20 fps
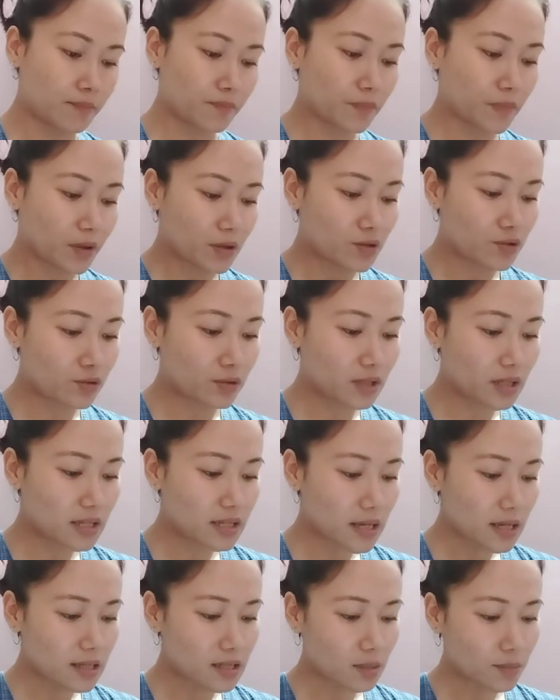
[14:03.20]
So these
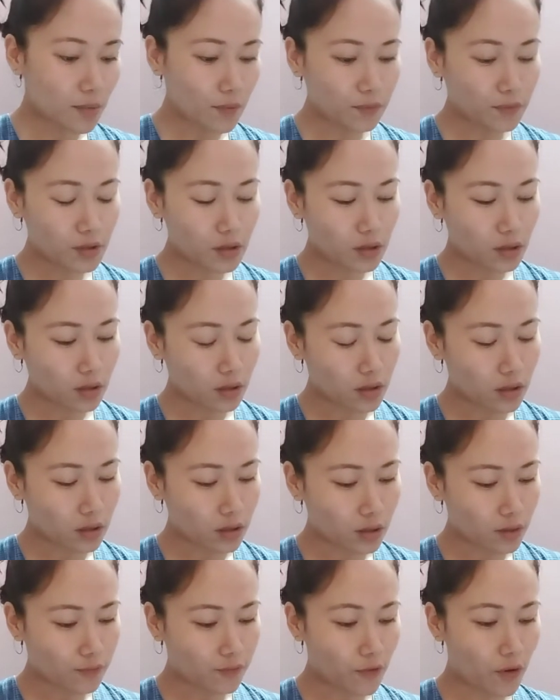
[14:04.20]
are some of
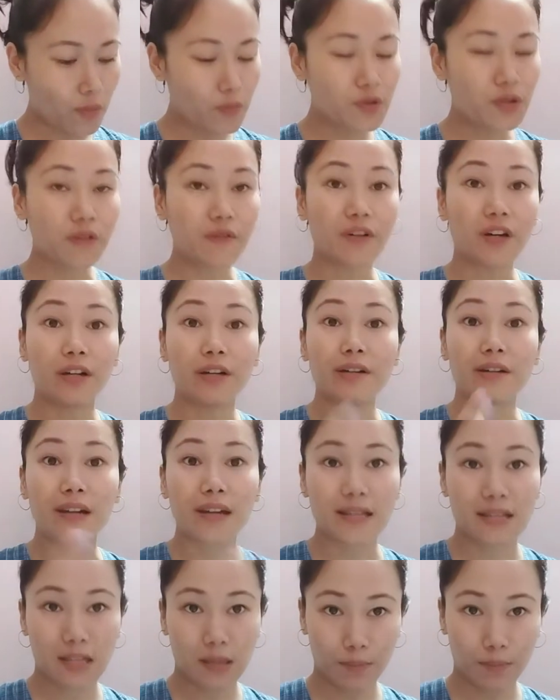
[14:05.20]
the forms of
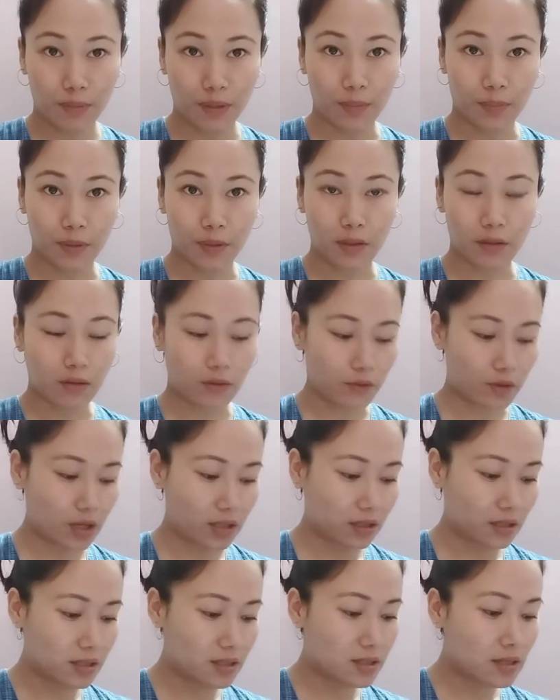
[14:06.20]
addressing people. Okay,
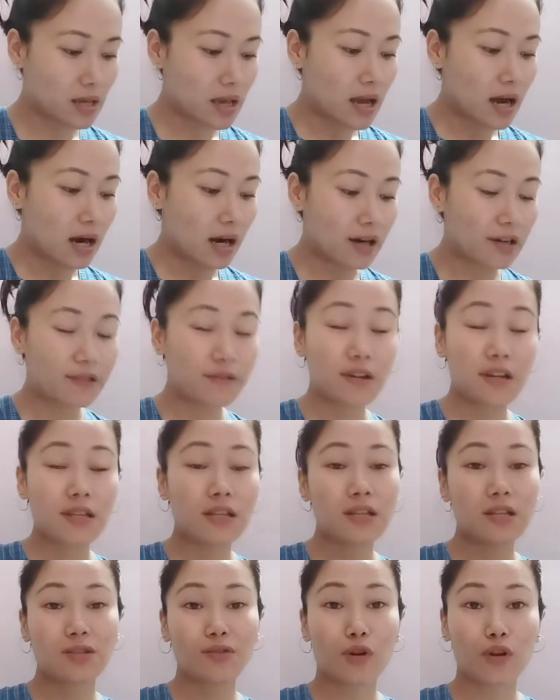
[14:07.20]
this address
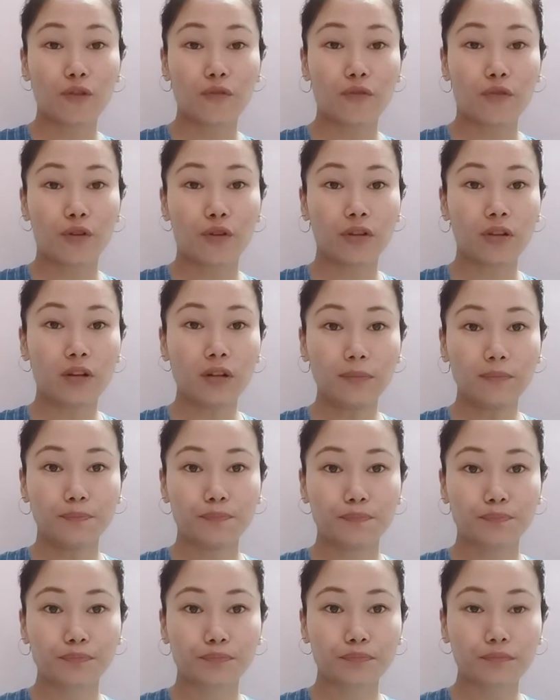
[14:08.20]
is not for the
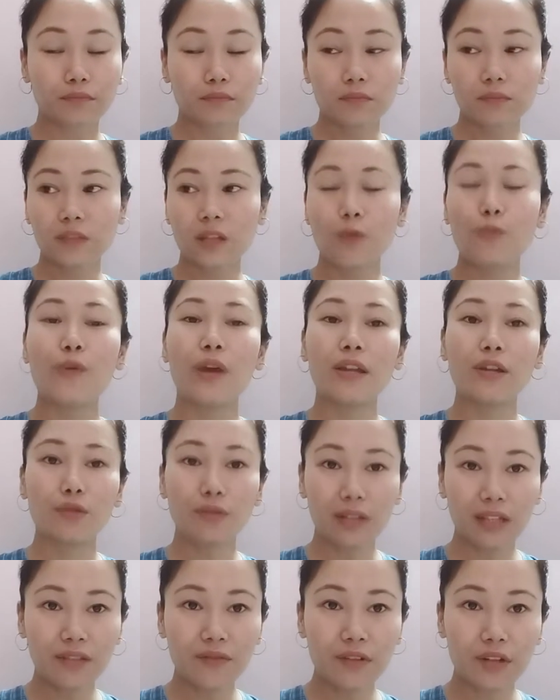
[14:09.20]
where you
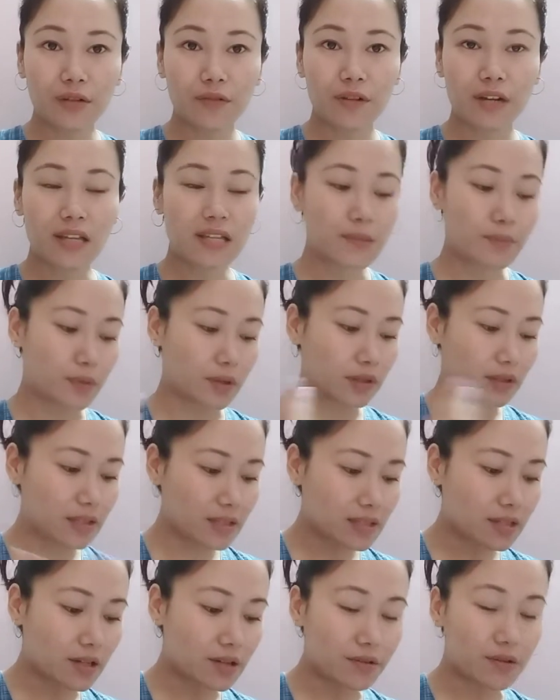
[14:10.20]
leave address, but
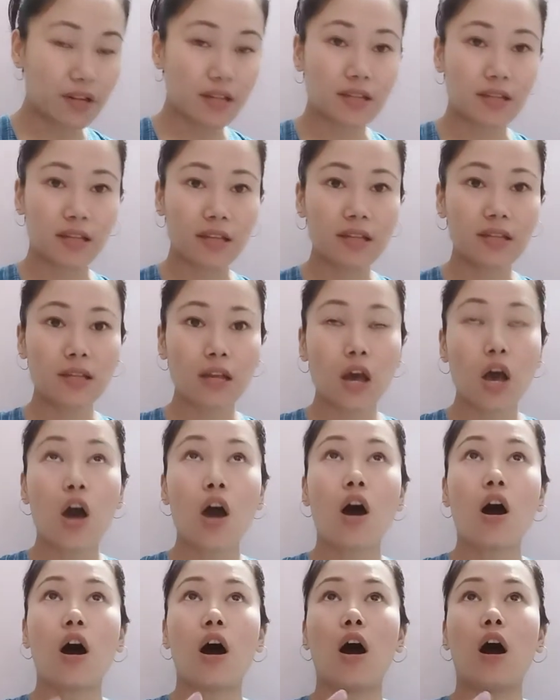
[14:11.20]
this address is
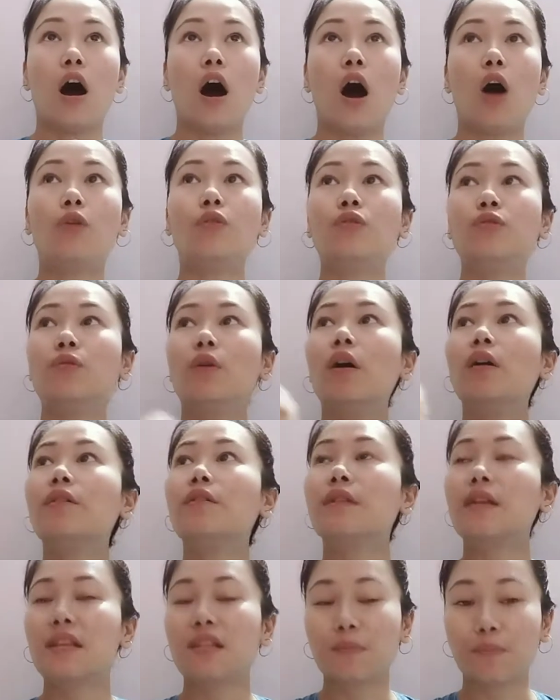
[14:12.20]
how do you
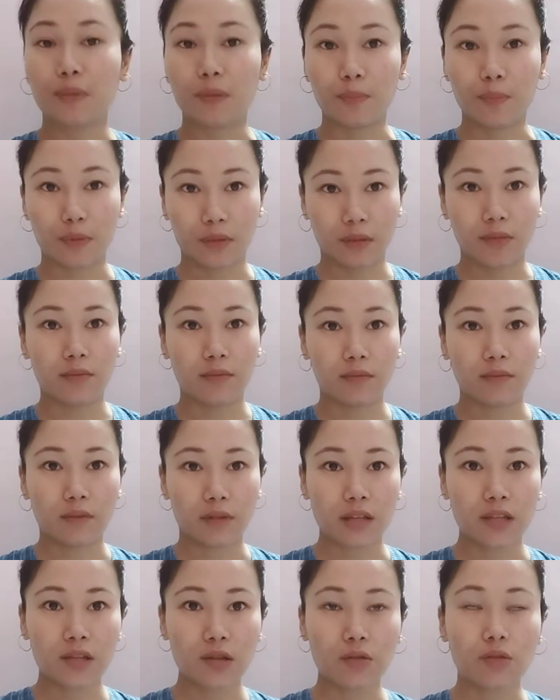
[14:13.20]
address people.
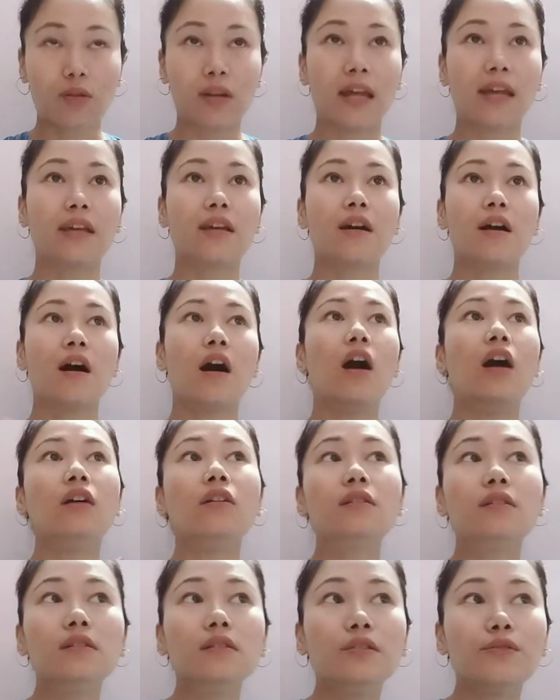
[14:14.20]
Yes or no? Like
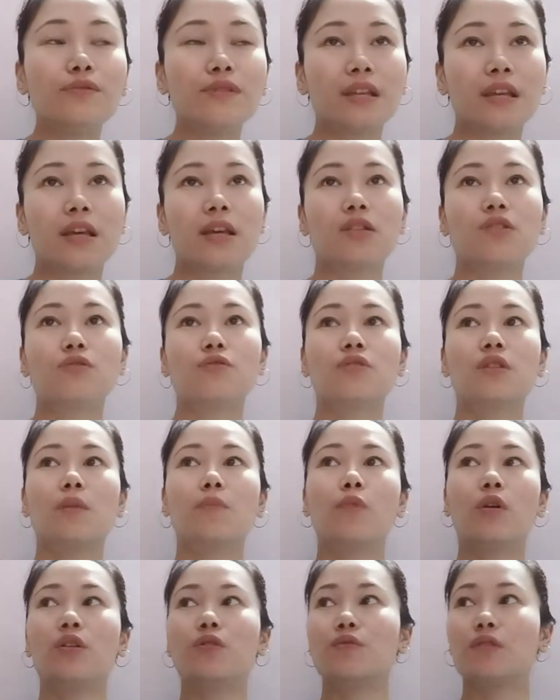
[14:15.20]
uncle, you say to
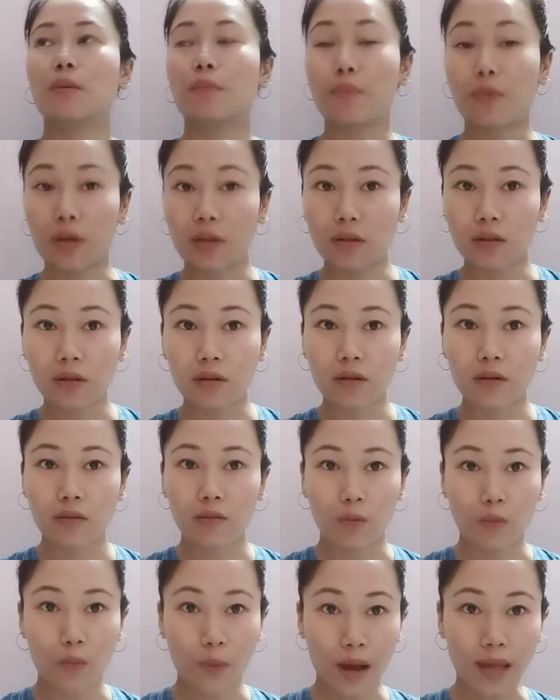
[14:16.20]
someone, you say brother.
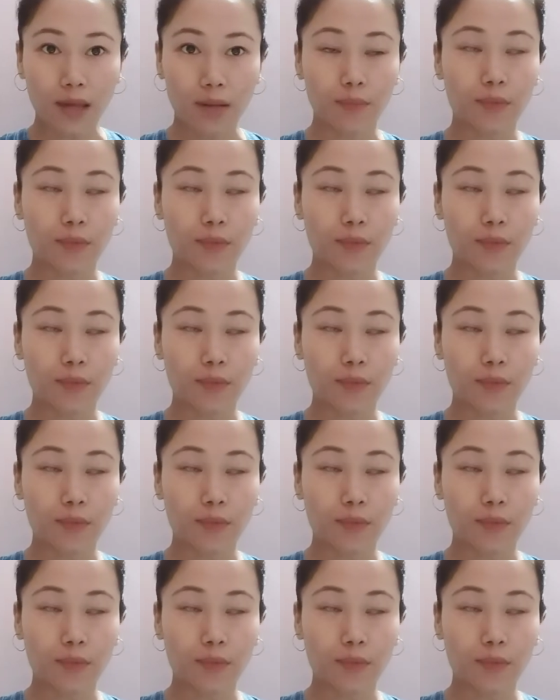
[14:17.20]
Why?